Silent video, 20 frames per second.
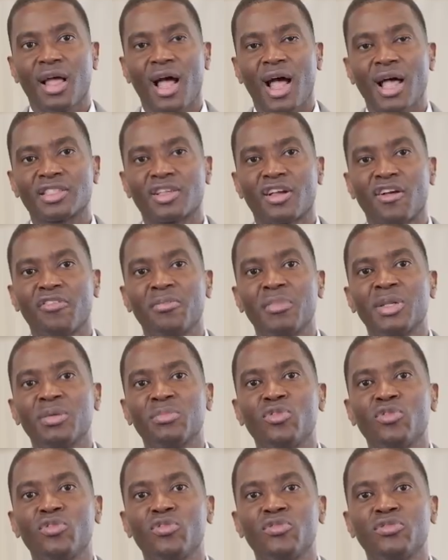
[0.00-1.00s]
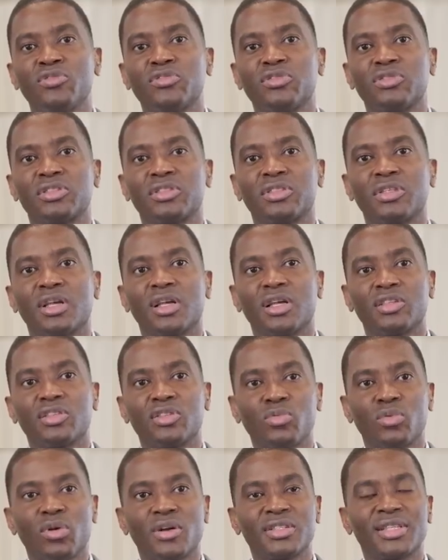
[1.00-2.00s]
as government moves
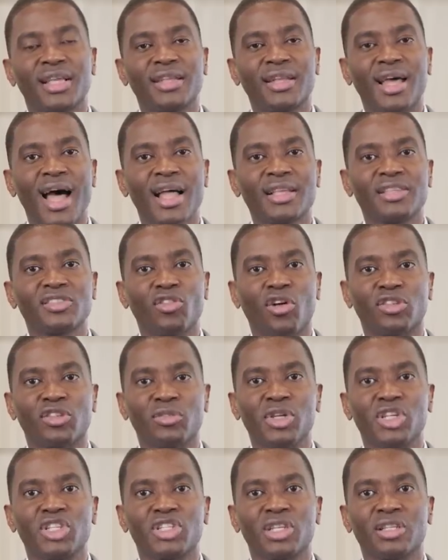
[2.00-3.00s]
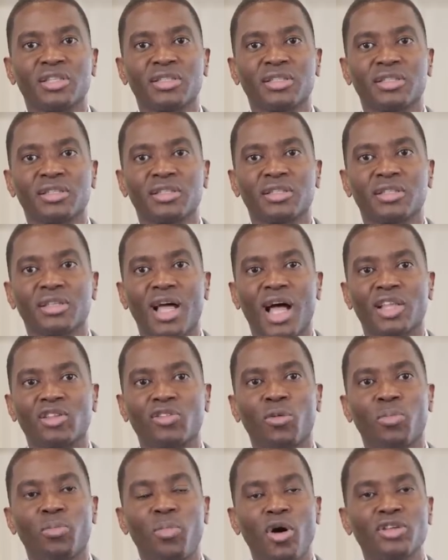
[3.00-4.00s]
towards enhanced automation at
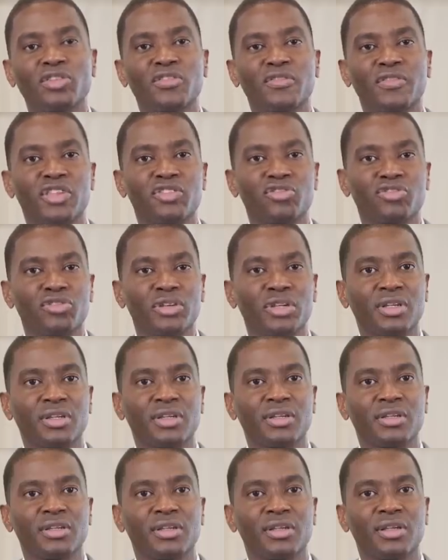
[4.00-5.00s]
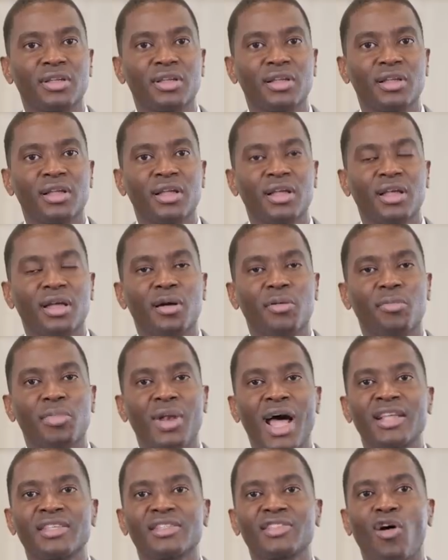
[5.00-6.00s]
our points of entry,
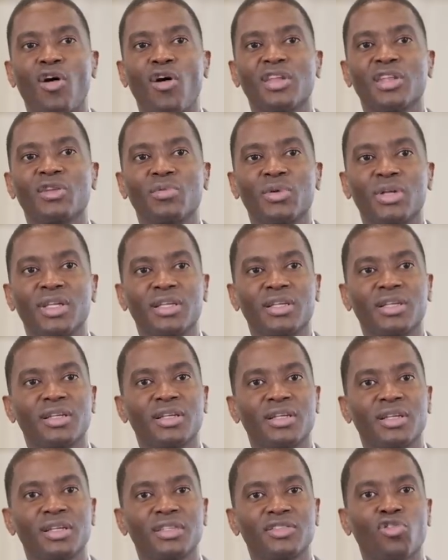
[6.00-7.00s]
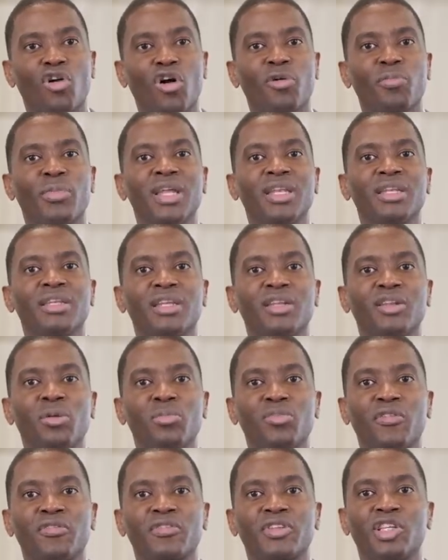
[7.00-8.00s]
plans are underway to augment the
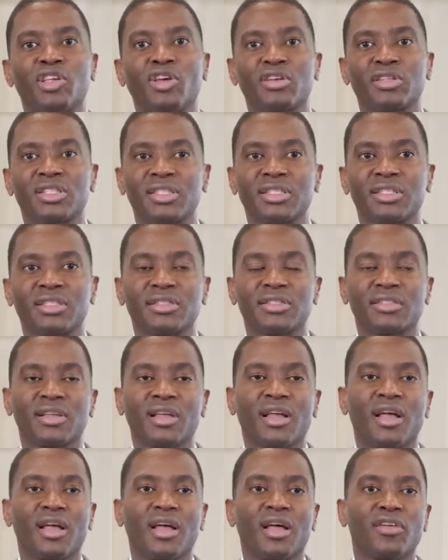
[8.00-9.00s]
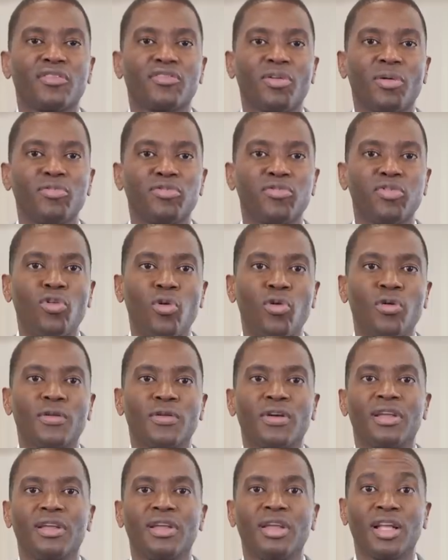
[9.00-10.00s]
number of kiosks from 4,
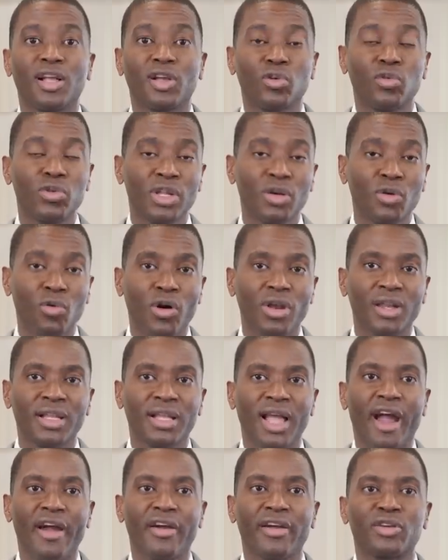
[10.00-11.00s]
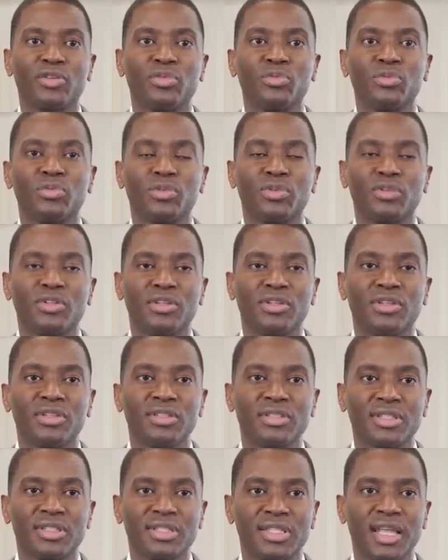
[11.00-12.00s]
including one in Karikou,
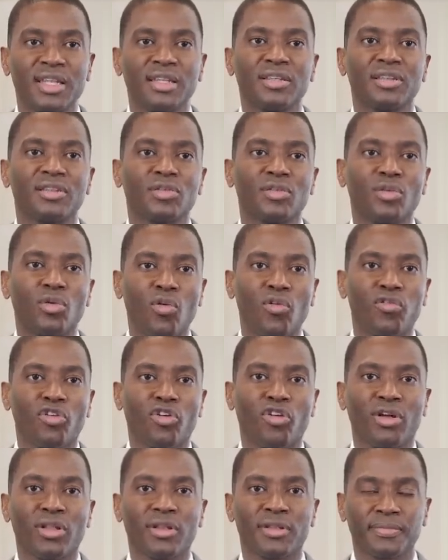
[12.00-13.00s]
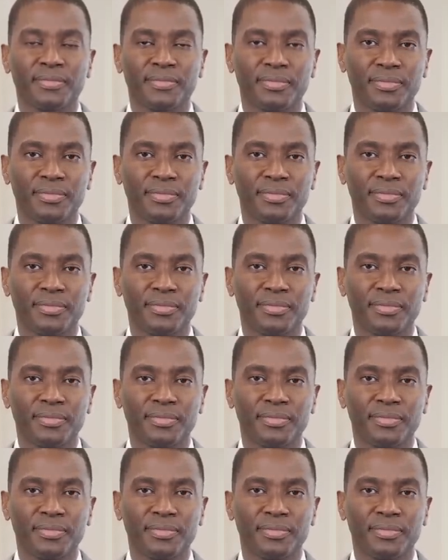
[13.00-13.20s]
to 10 overall.